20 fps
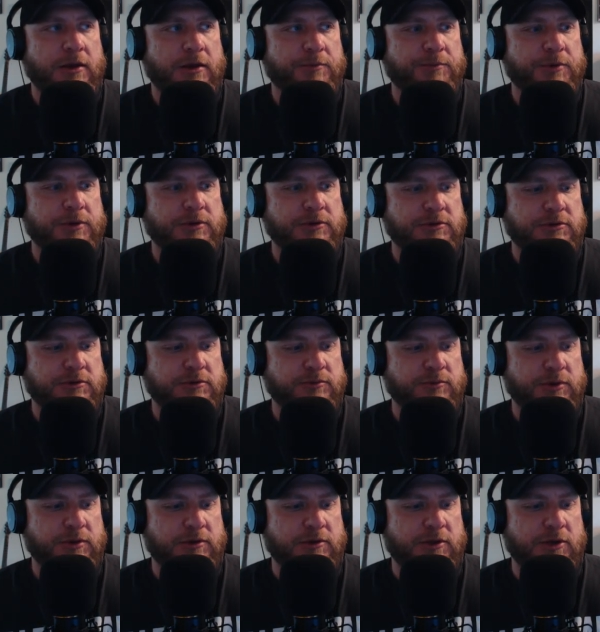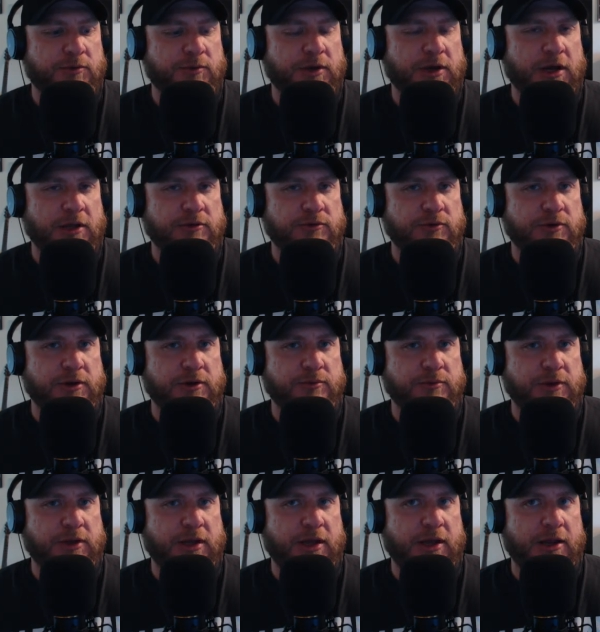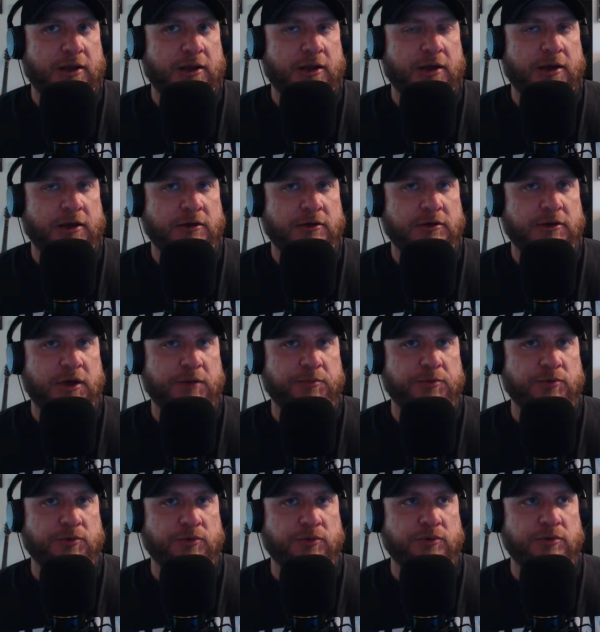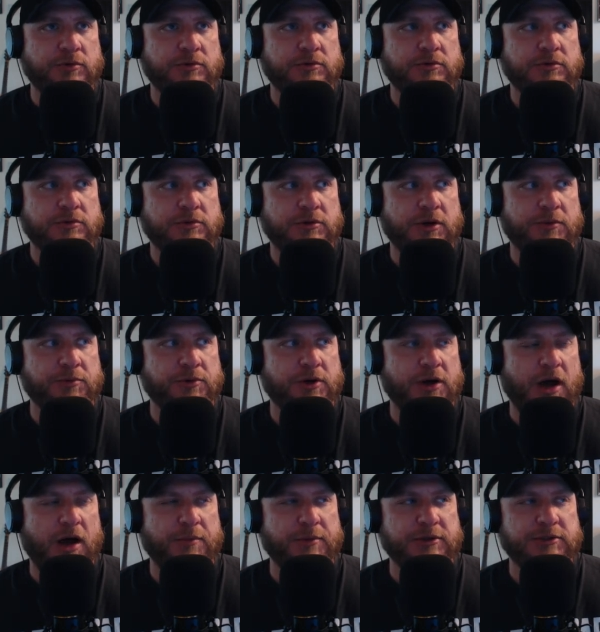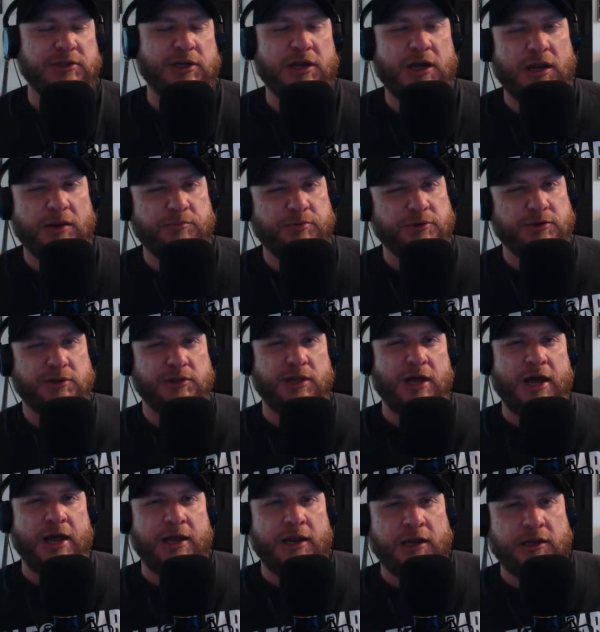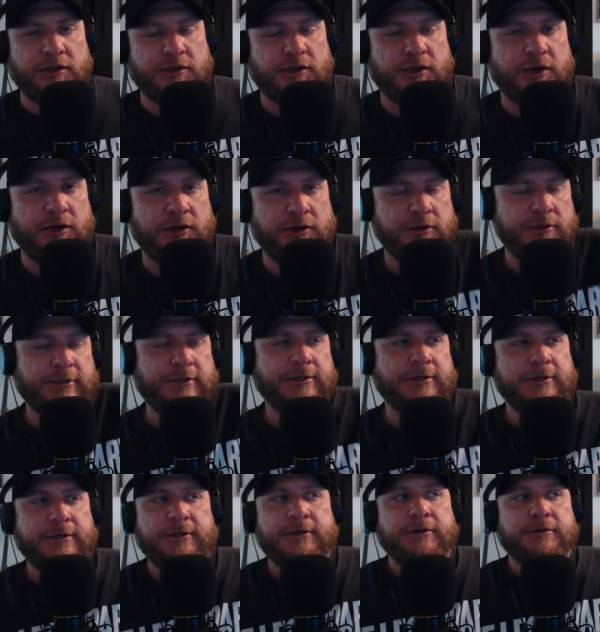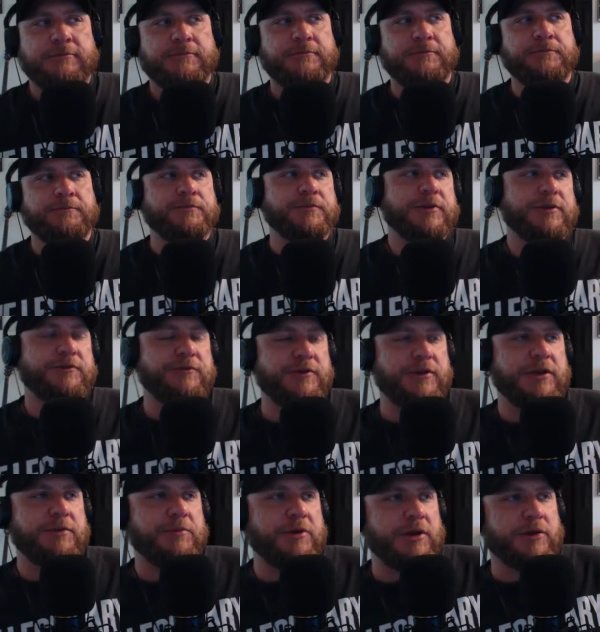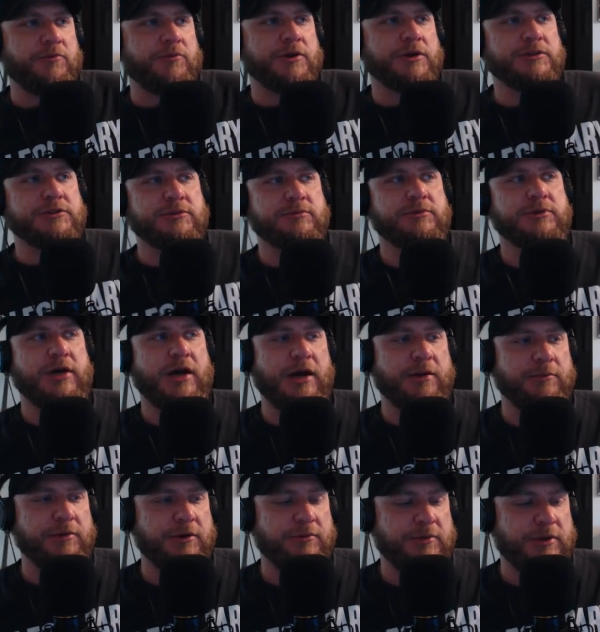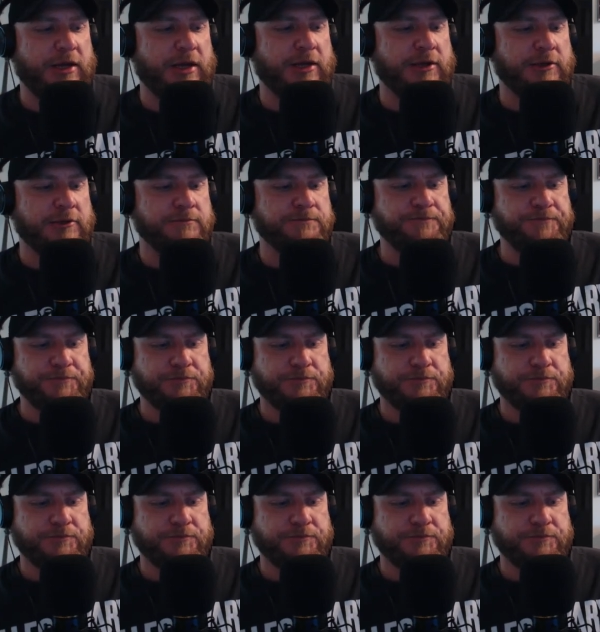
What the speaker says: but we got through it. We had a couple comics. I kind of put the line out there. If anybody wanted some time, come down and